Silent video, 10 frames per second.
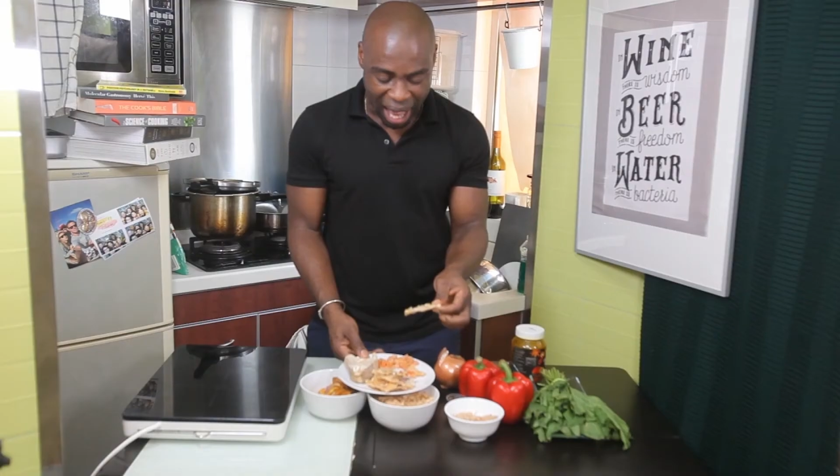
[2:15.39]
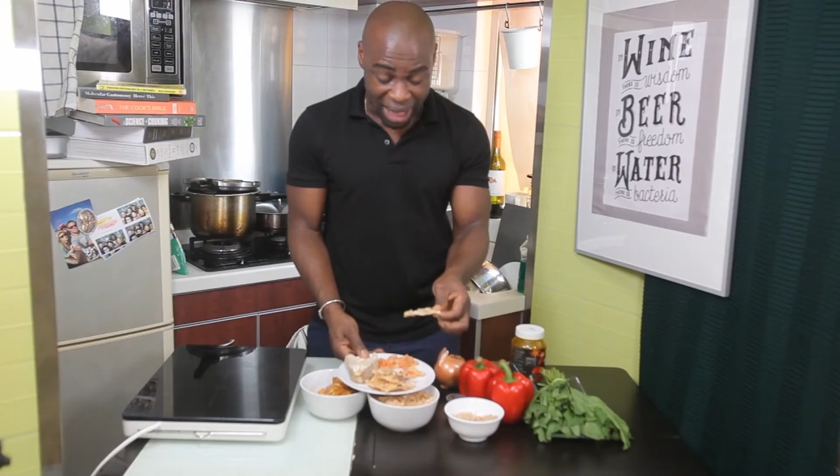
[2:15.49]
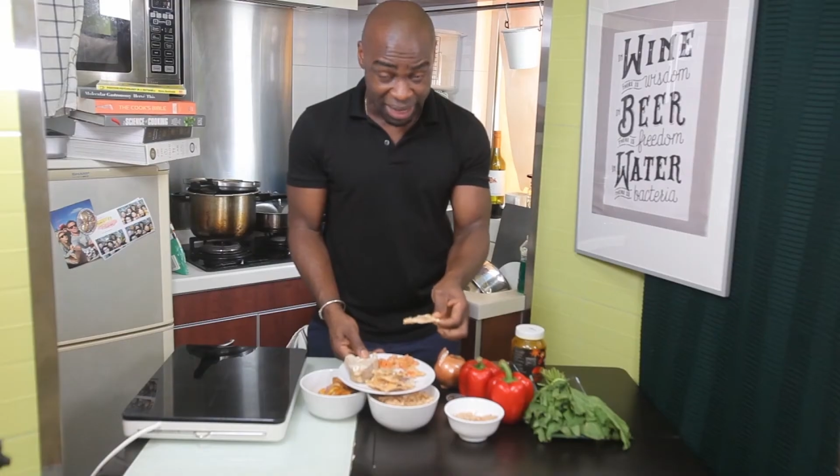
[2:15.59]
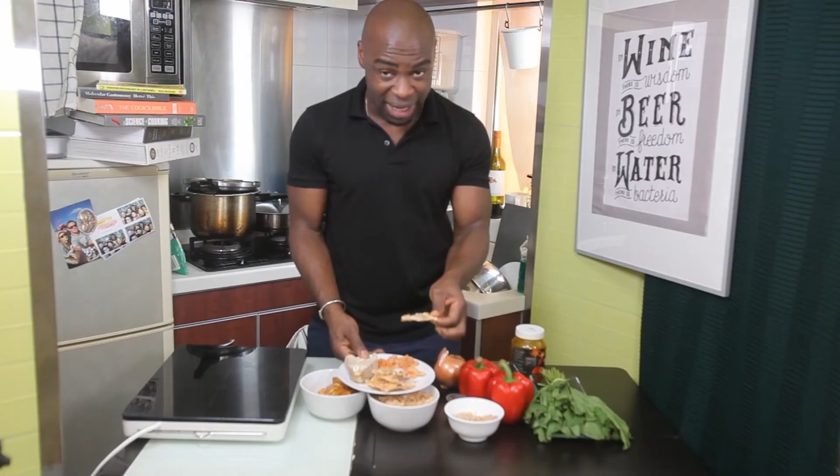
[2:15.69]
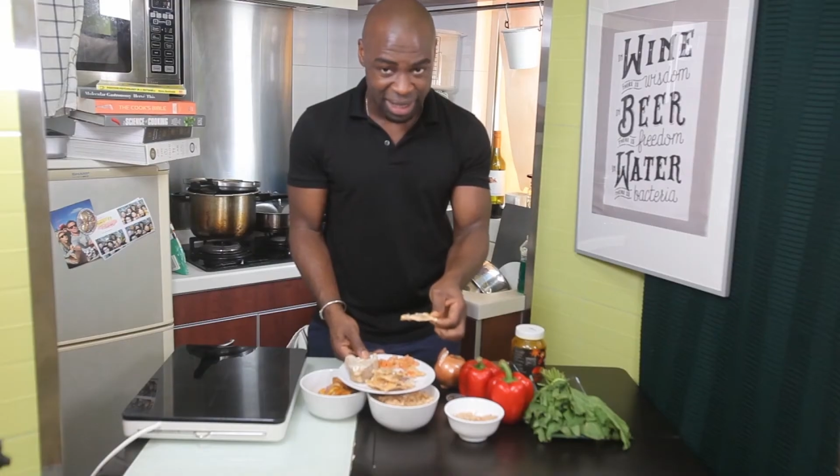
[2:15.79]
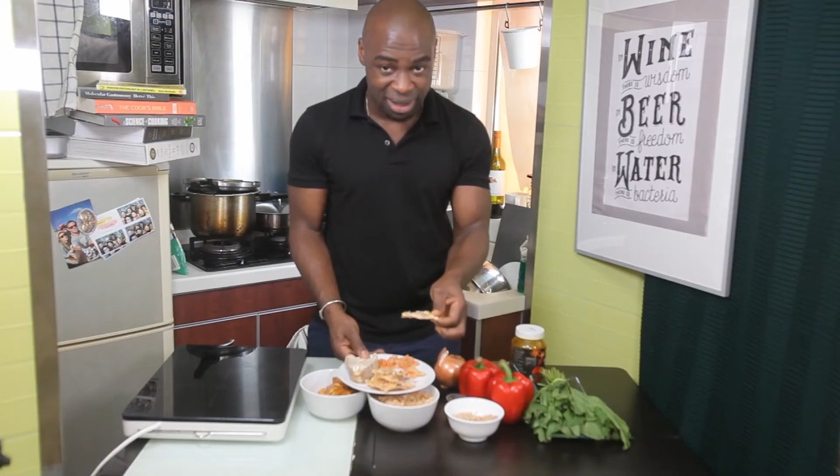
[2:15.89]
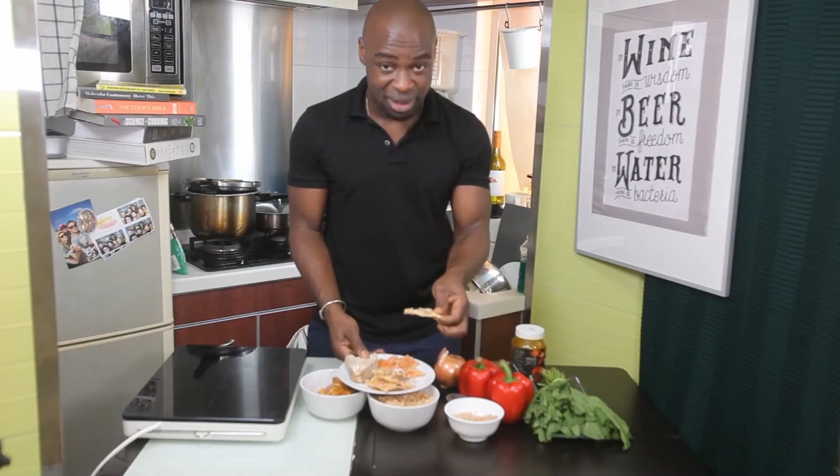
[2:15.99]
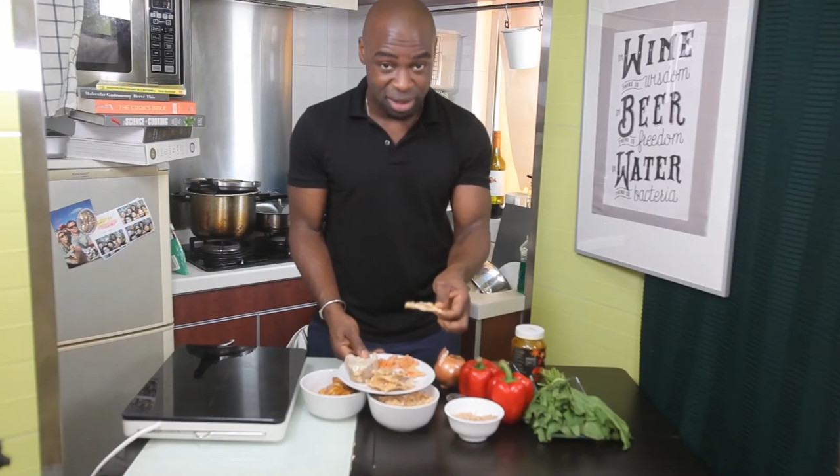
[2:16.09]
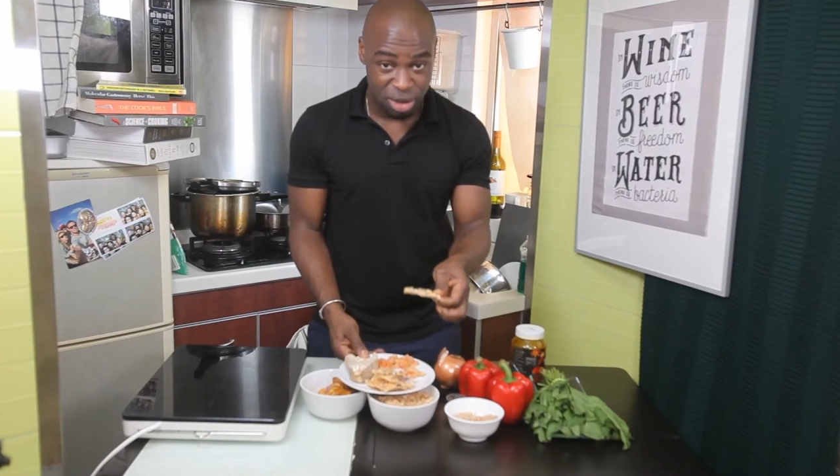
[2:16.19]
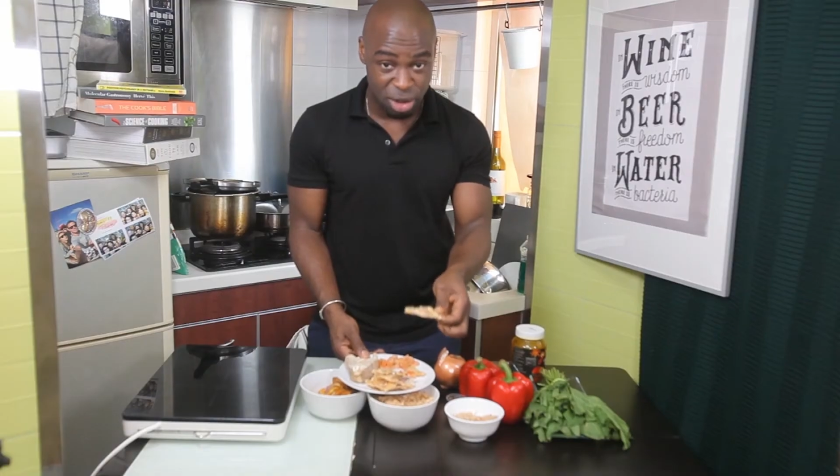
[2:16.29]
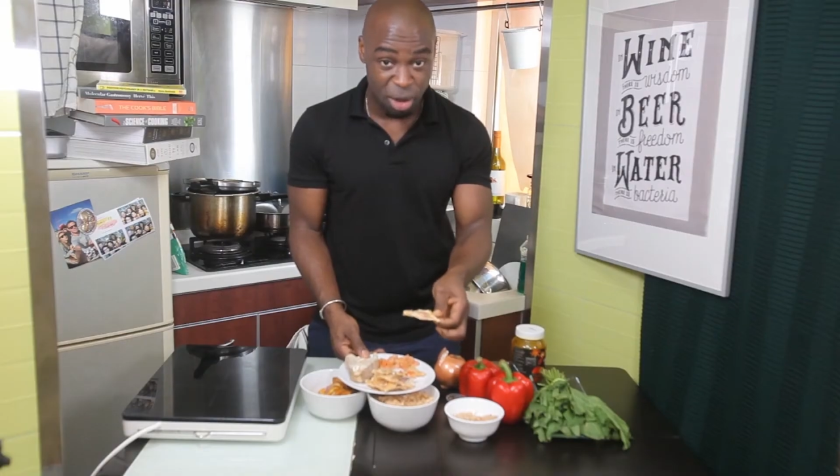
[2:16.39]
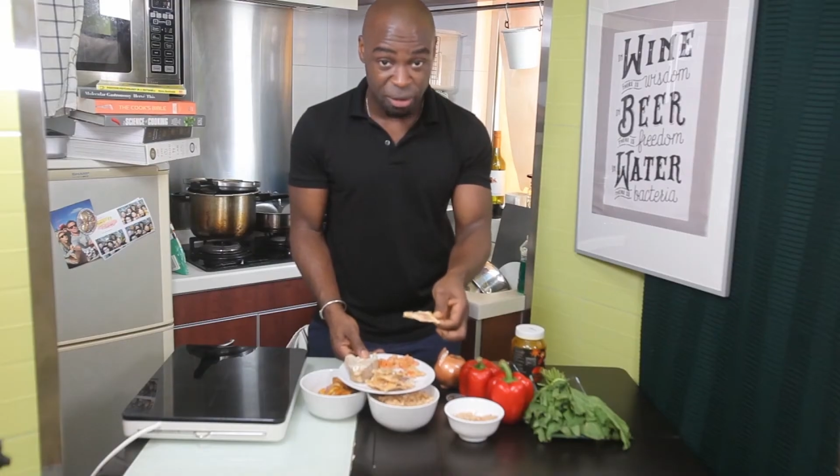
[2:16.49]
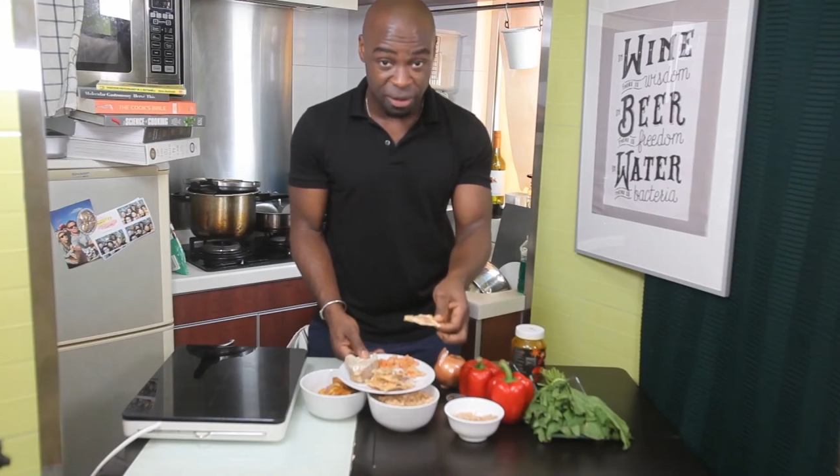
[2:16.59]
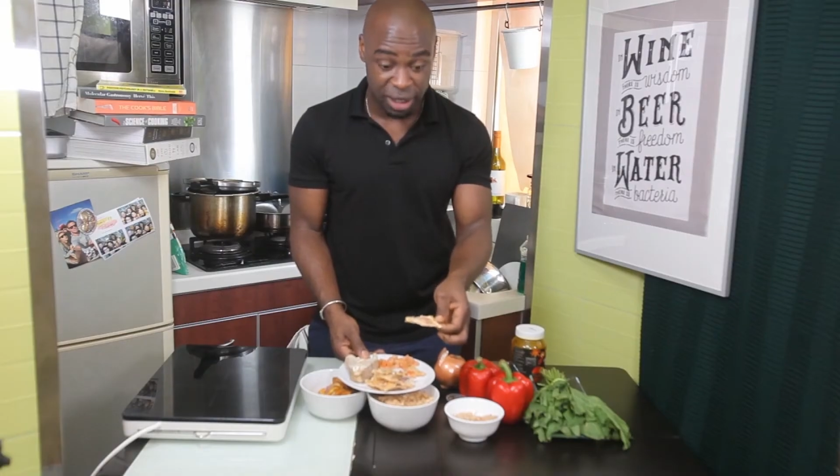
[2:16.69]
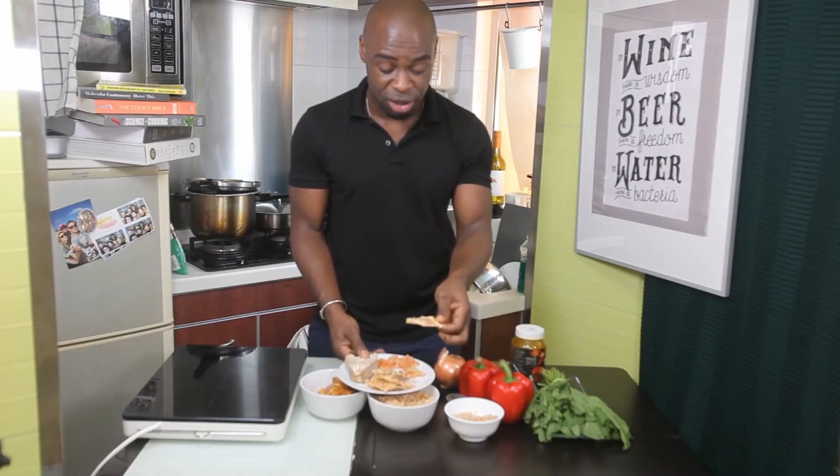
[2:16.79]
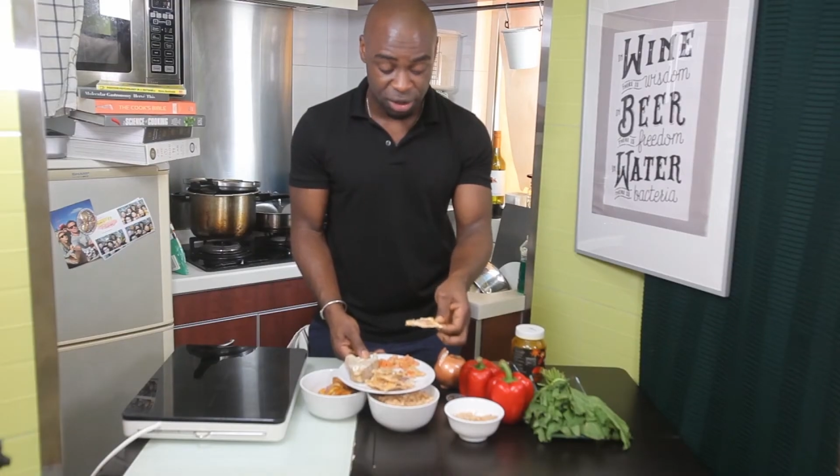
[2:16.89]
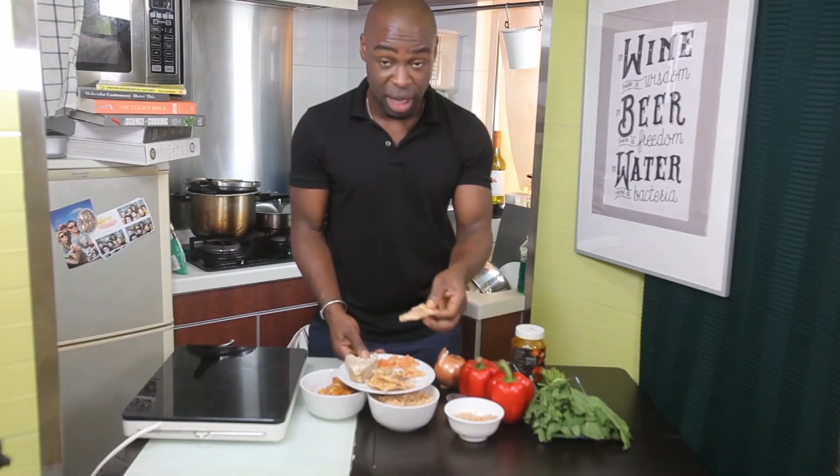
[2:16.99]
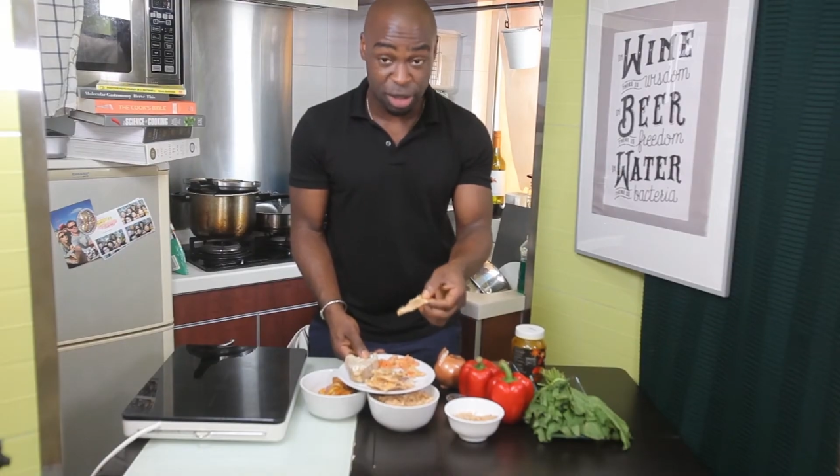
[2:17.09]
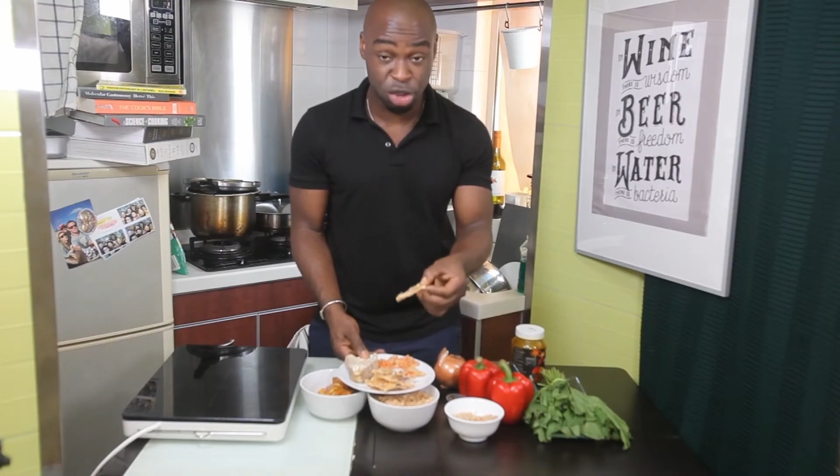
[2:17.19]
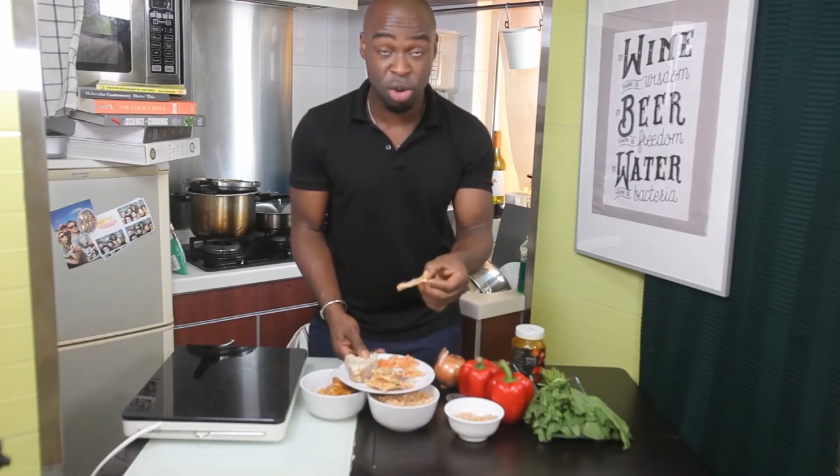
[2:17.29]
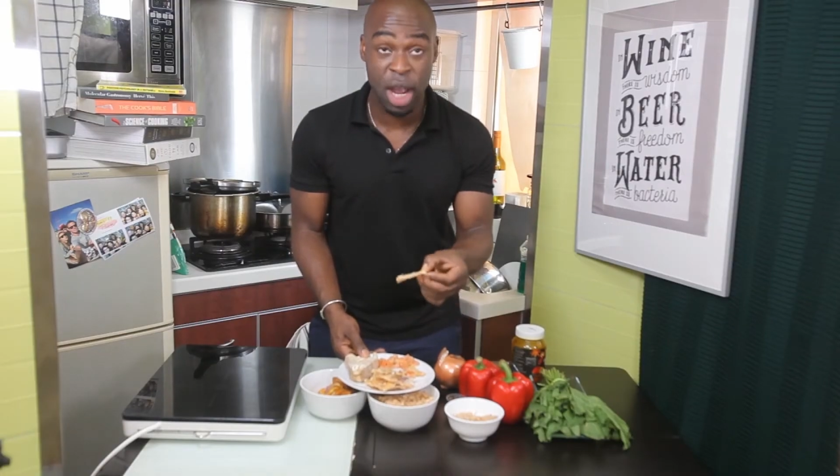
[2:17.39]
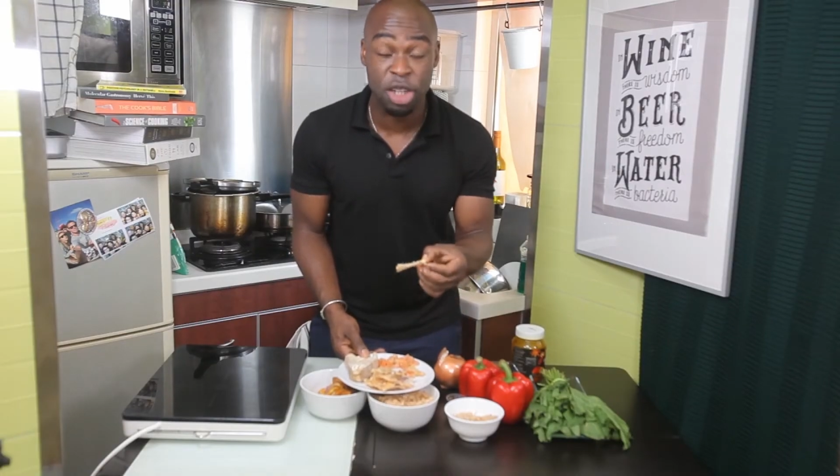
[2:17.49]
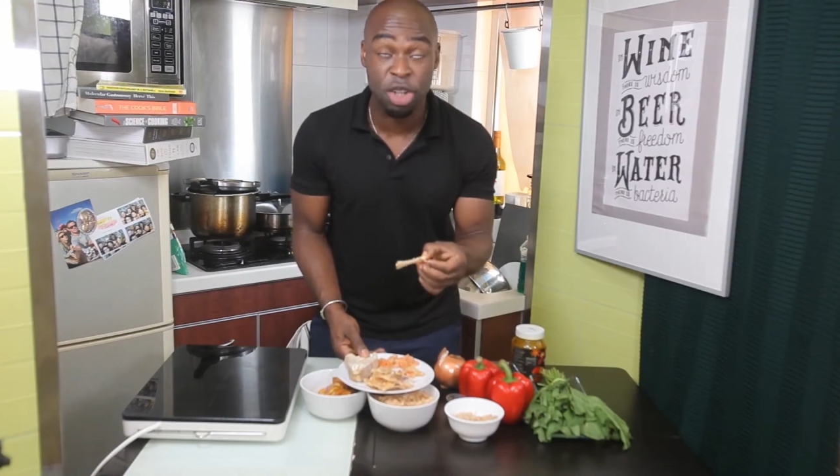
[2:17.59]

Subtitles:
I think it's saltfish, dried